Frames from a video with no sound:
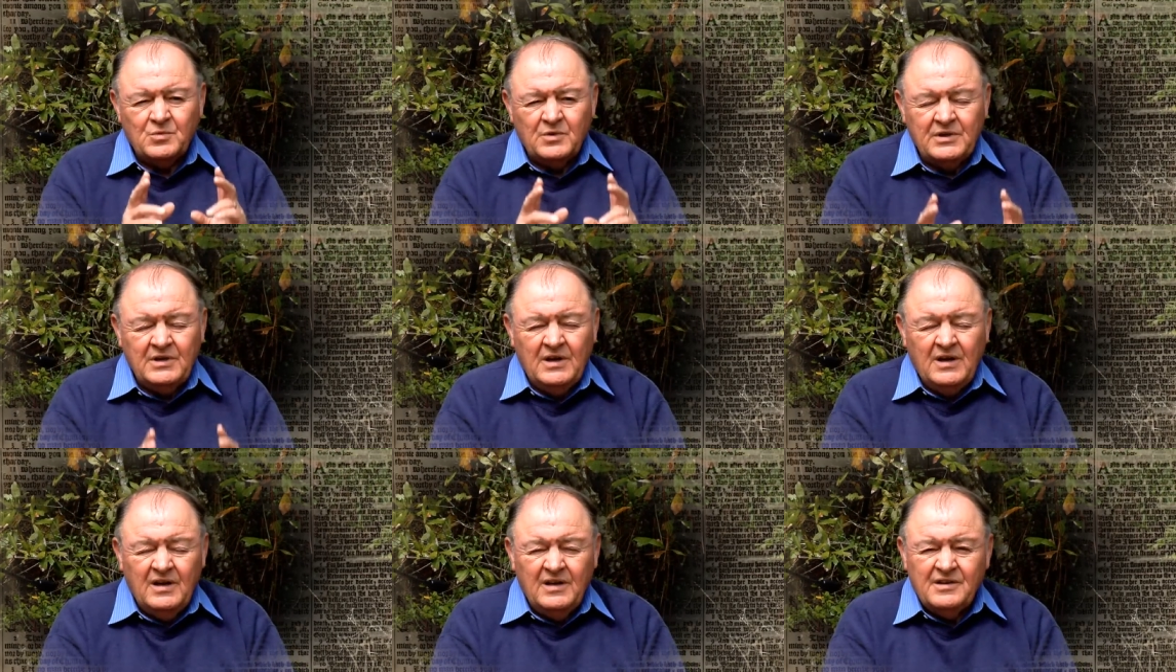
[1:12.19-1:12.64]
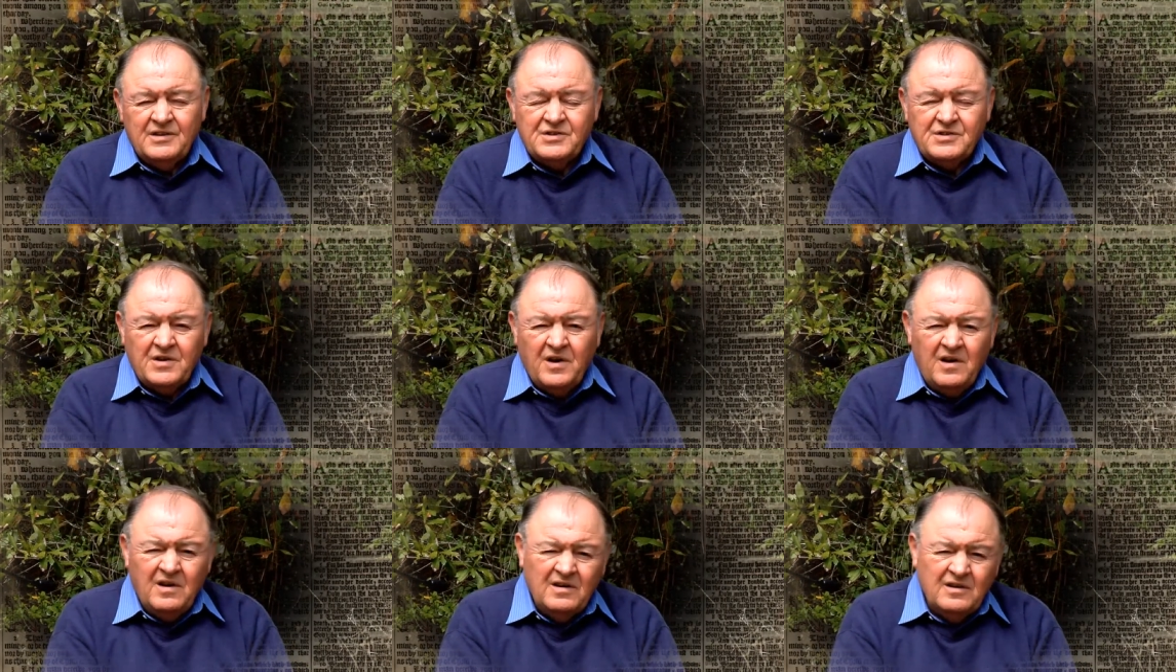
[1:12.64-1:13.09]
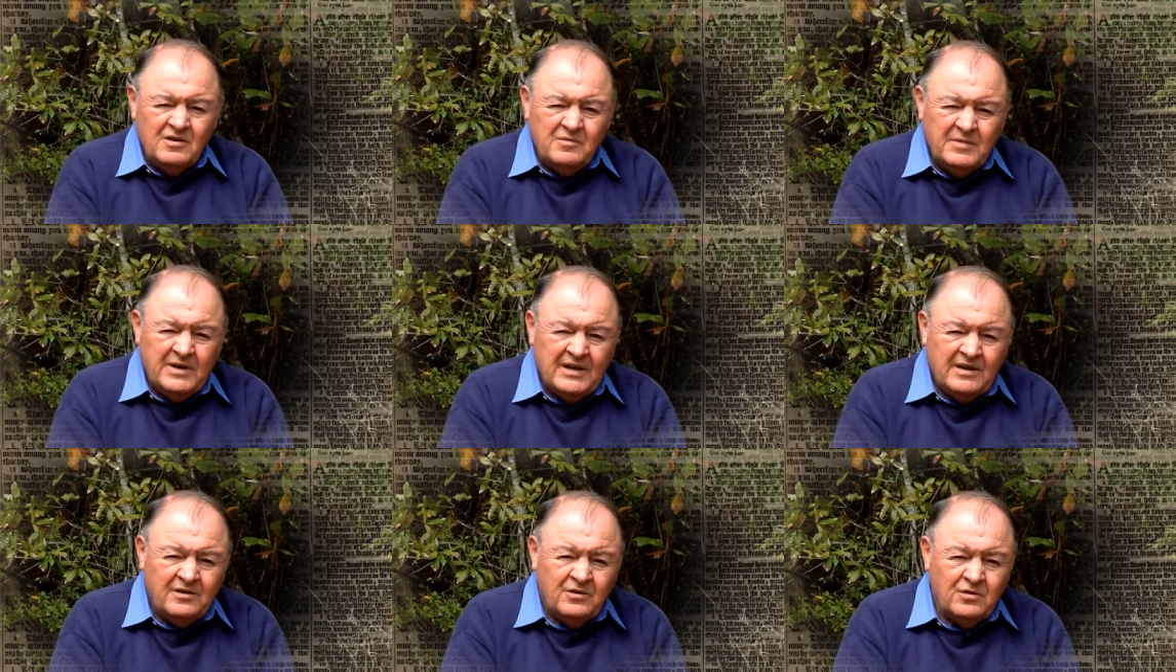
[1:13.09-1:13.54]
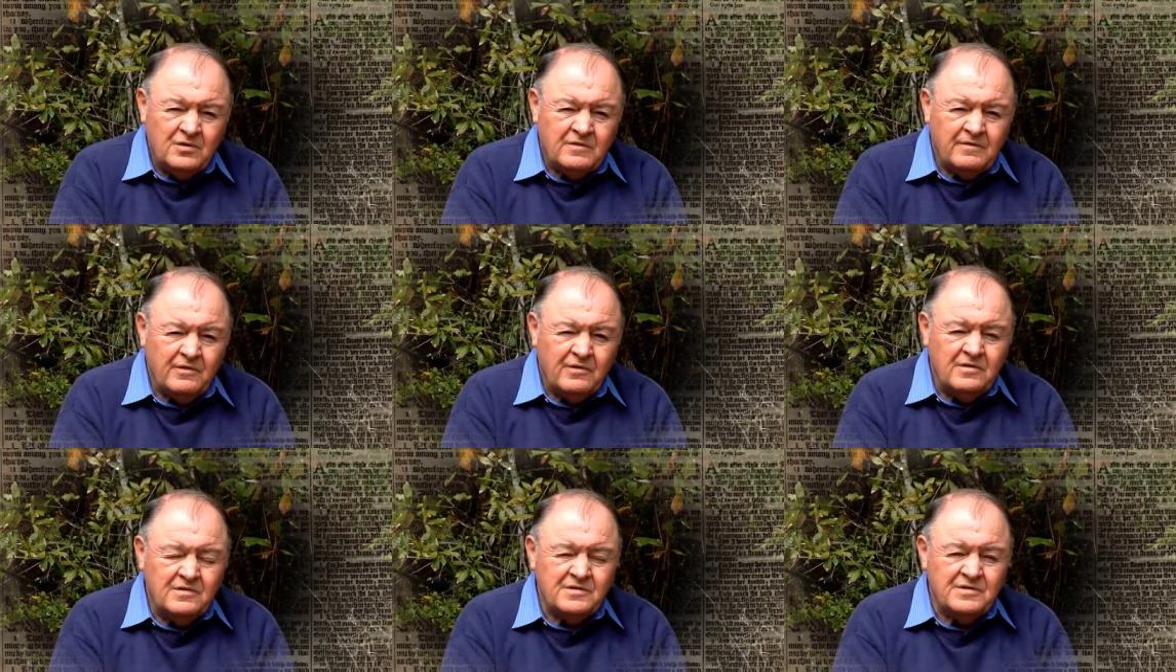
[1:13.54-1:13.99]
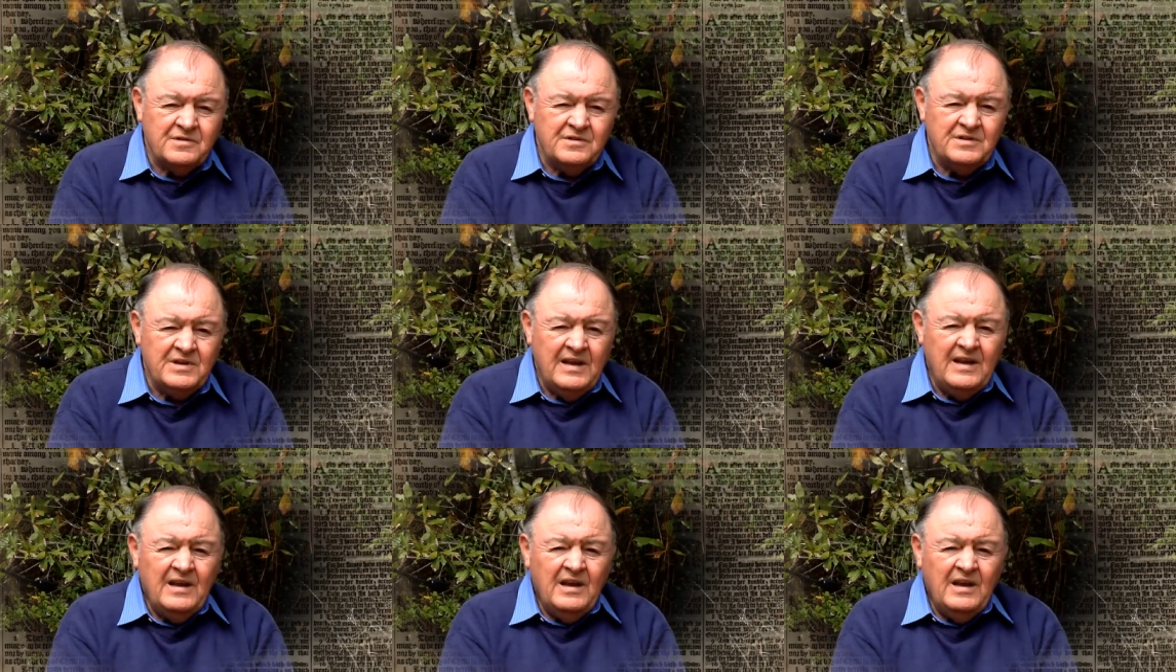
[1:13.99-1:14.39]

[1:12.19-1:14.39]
What God is talking about in those verses